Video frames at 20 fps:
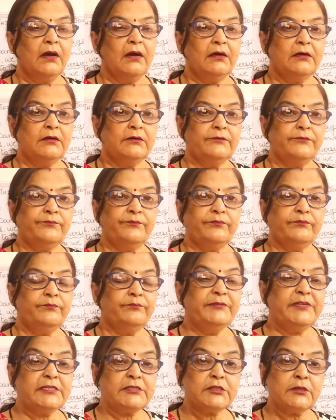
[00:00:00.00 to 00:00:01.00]

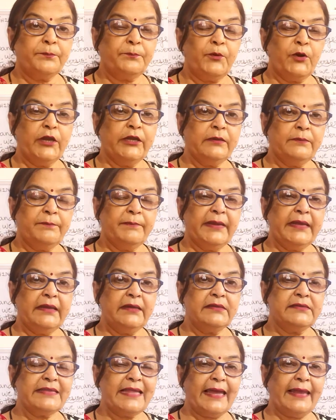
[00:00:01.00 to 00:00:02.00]
um,
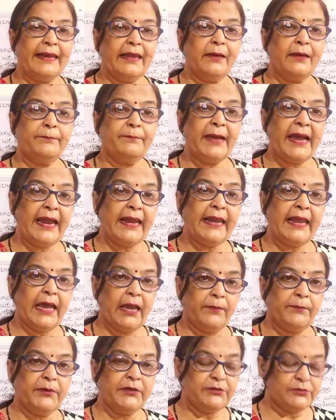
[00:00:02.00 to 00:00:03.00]
disappointments and our bad
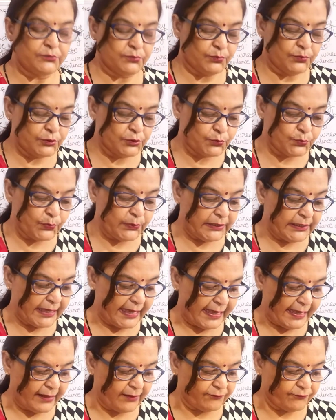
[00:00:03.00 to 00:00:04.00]
habits which we
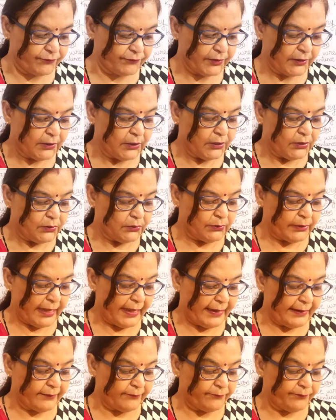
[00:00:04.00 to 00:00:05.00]
have
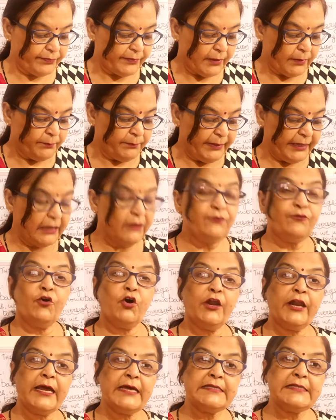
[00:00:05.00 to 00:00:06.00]
uh, made
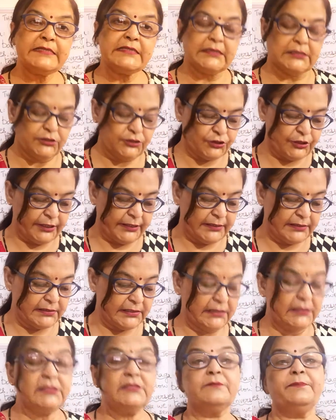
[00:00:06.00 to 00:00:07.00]
for our searching
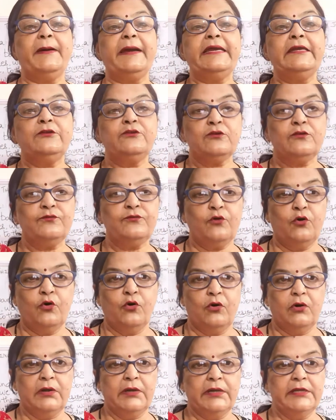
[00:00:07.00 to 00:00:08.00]
in spite of
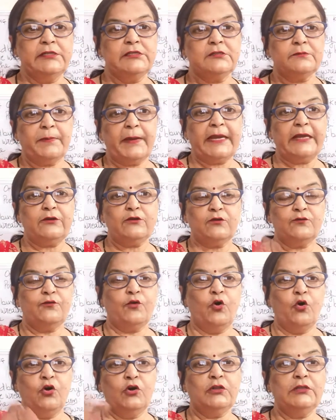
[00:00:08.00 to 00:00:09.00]
all, in spite of
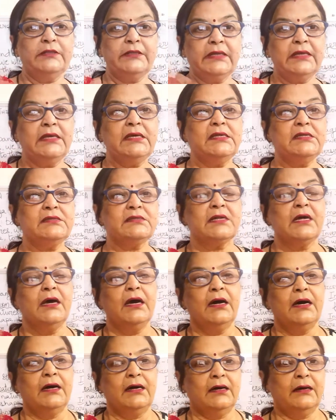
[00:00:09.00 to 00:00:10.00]
all these
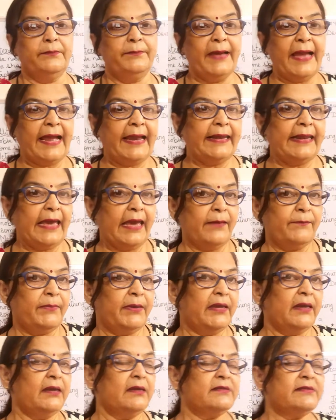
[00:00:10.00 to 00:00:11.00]
uh, bad
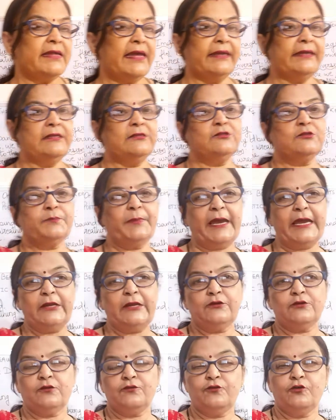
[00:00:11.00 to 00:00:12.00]
habits and in
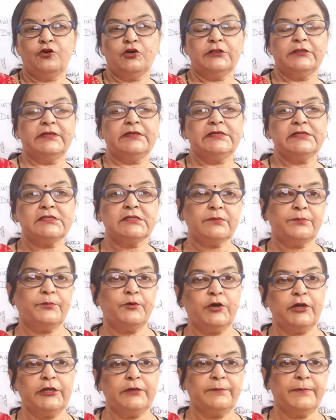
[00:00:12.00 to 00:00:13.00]
spite of all the
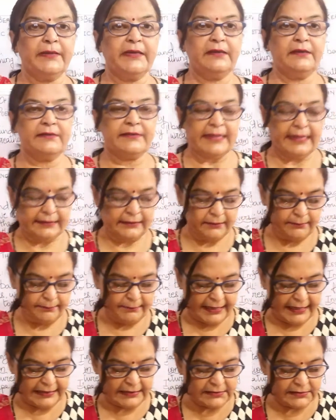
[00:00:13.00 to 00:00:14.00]
disappointments and the
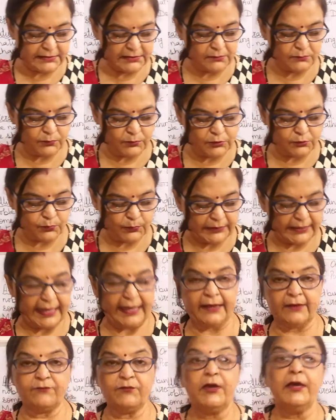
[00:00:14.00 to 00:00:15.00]
malices which we
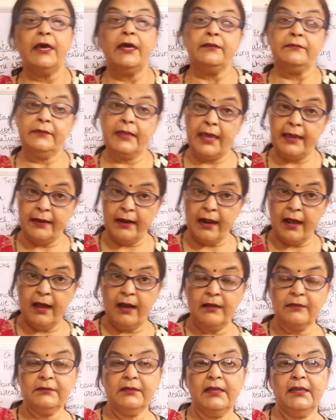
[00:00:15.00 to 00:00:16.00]
have, there
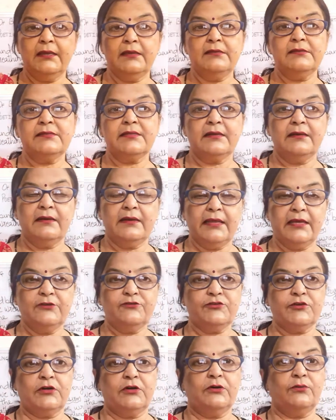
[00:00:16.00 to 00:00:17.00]
are things in
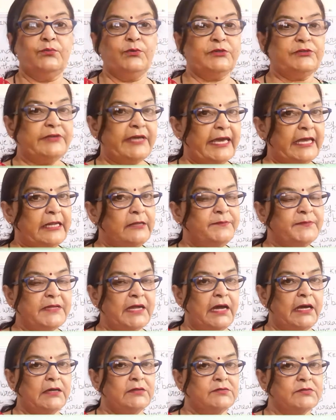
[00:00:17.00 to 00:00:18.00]
nature which helps
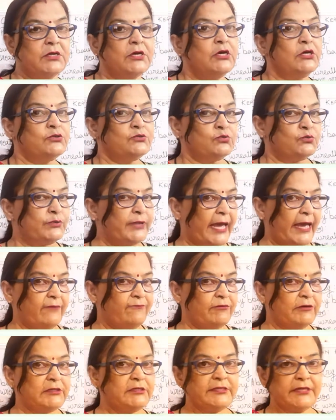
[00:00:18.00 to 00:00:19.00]
us to
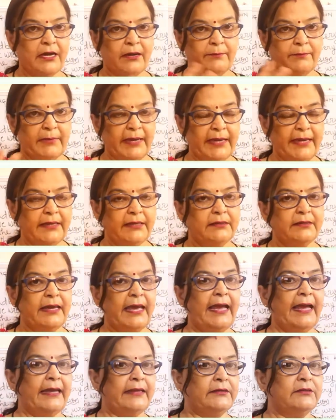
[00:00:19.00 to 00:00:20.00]
divert our mind
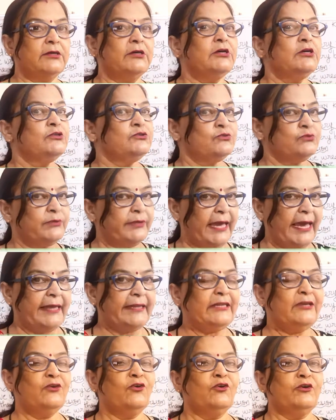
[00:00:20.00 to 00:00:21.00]
and to
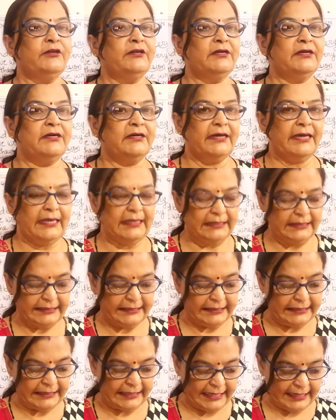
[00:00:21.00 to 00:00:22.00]
carry on a
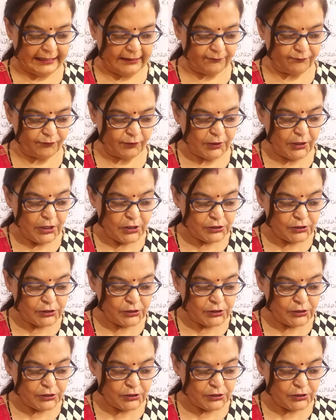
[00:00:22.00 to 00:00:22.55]
healthy life.